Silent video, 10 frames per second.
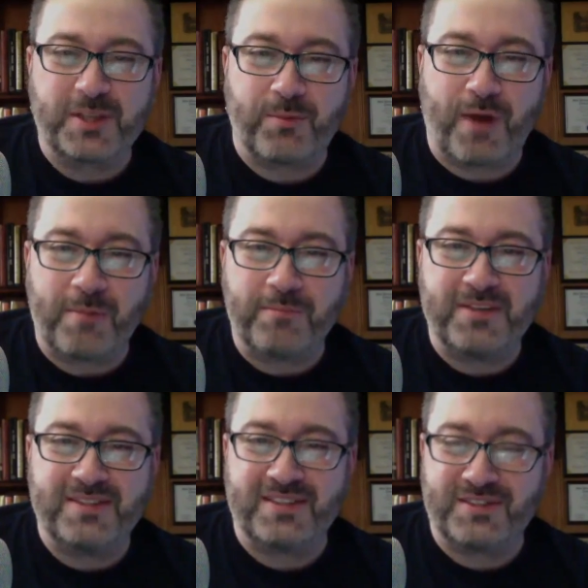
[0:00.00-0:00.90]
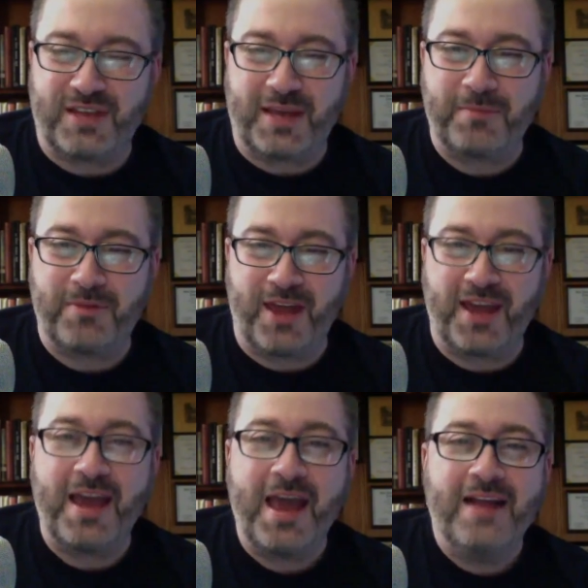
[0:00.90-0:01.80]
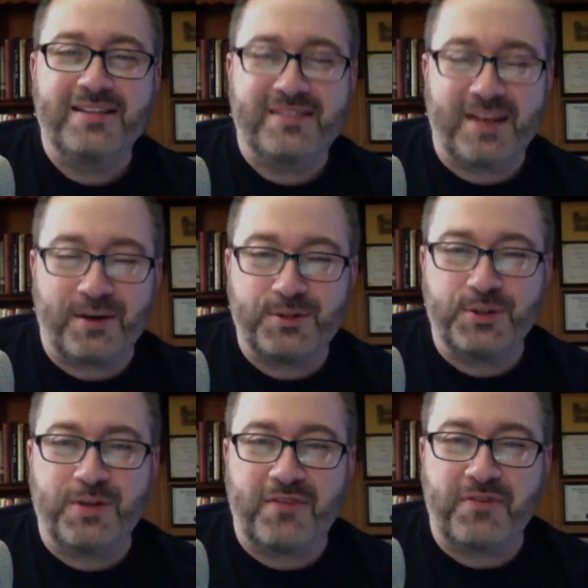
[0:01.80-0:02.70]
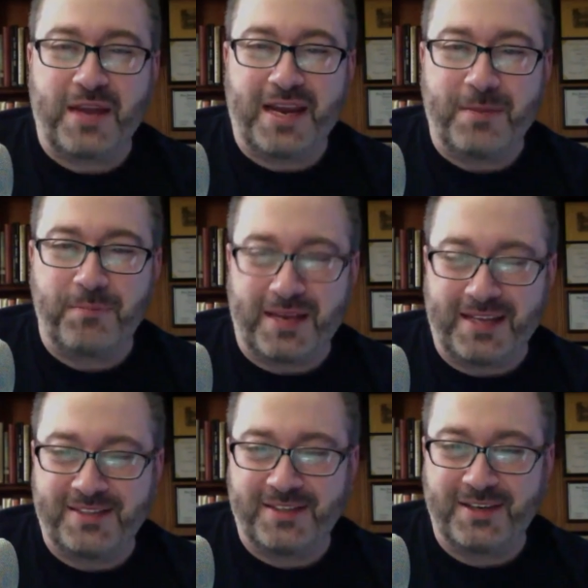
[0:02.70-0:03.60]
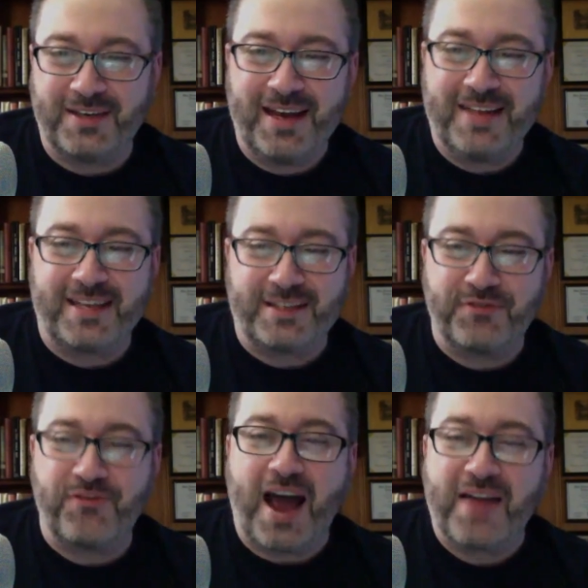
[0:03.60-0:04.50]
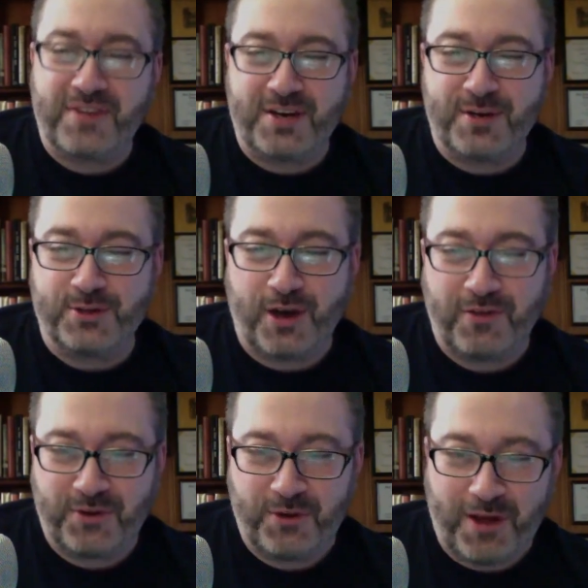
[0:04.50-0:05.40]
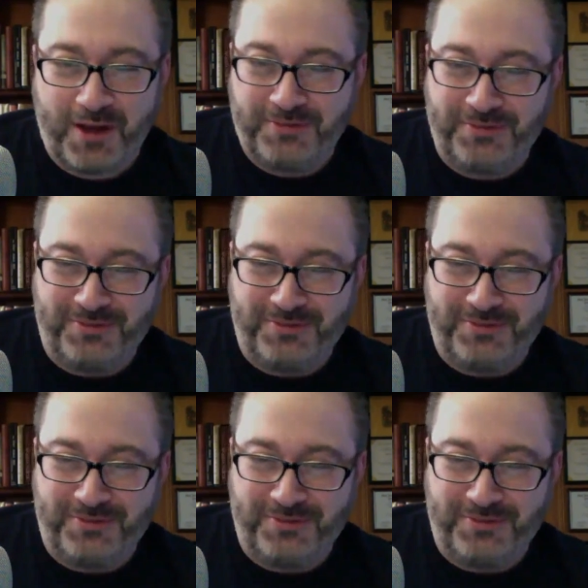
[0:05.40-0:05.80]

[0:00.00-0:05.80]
The problem is the same thing. It tells you that if you eat a pizza, it takes 5 years off your life.